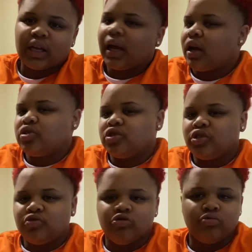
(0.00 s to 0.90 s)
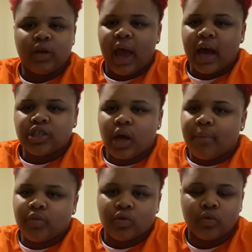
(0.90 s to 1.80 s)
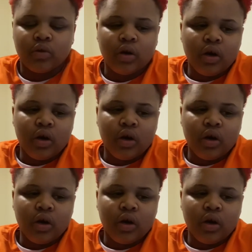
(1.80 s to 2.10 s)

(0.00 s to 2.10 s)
Like, I'll just cash app you